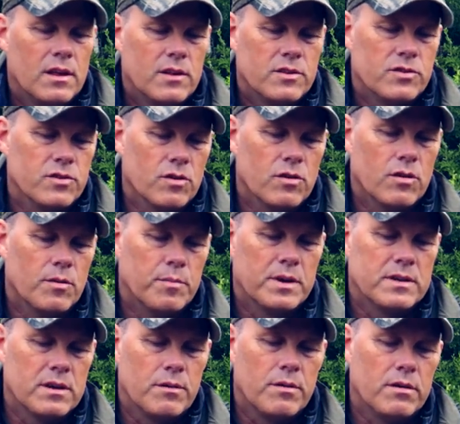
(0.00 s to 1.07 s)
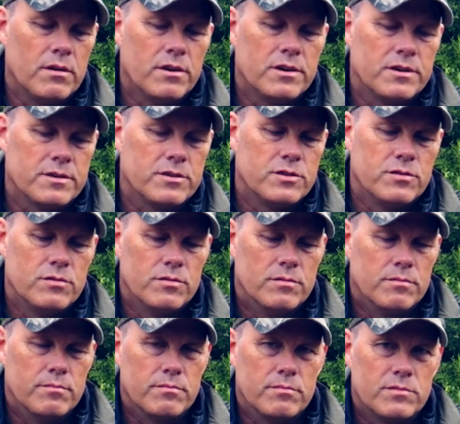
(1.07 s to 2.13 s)
So, but now I learned to
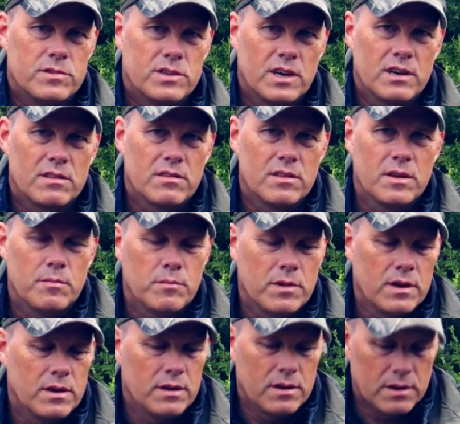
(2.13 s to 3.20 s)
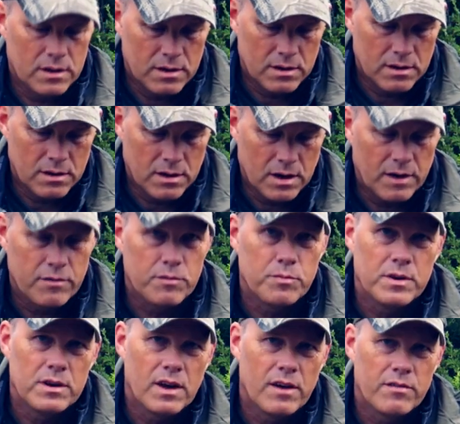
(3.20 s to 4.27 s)
tighten them, and I haven't
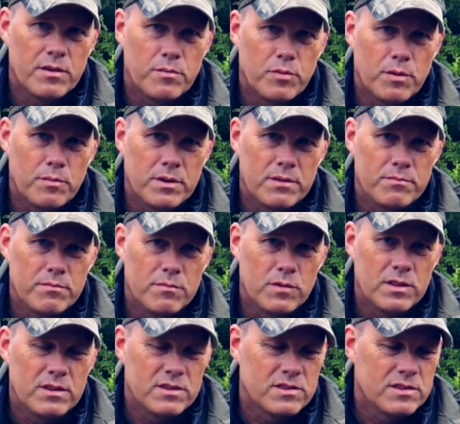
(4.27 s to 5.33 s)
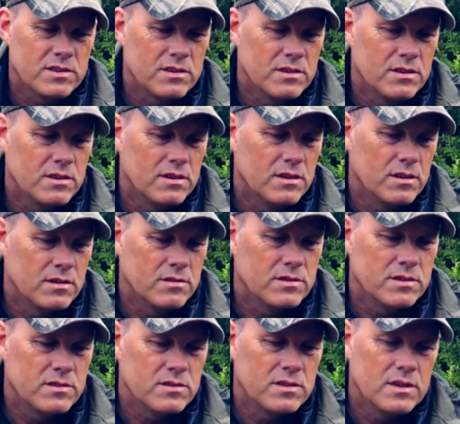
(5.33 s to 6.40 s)
been having a problem with this
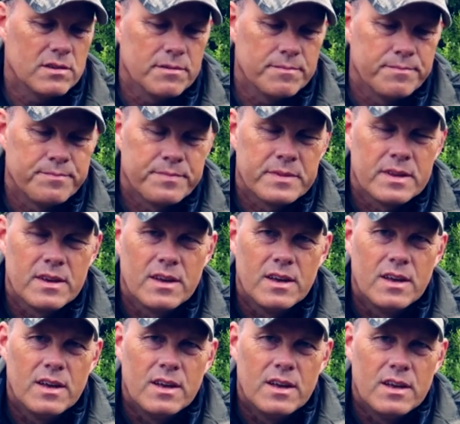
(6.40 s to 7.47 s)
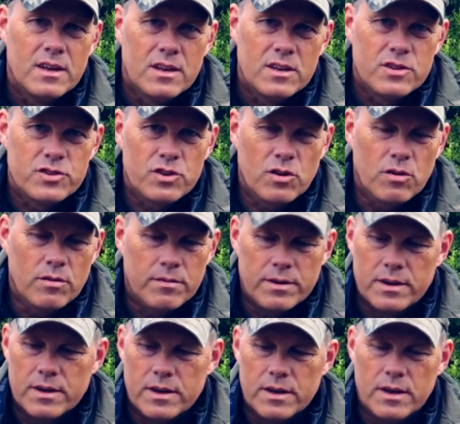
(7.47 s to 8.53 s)
since then. So,
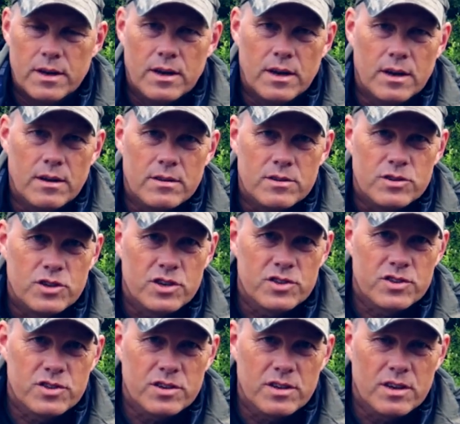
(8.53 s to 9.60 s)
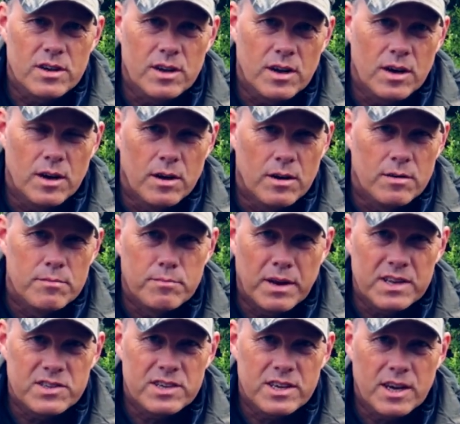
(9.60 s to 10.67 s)
just a
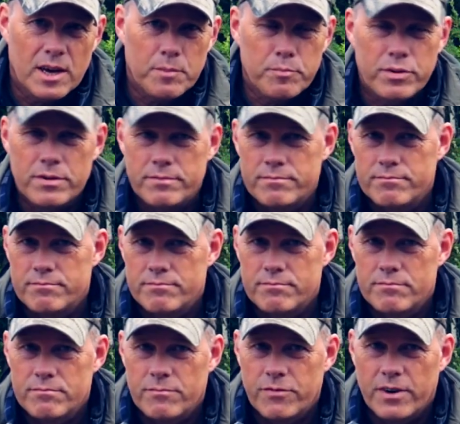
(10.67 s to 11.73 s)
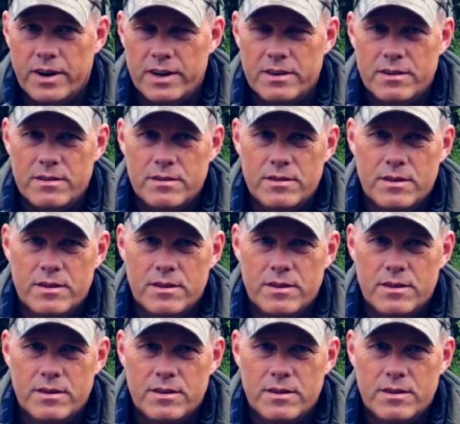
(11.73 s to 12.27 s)
plastic cap, fine.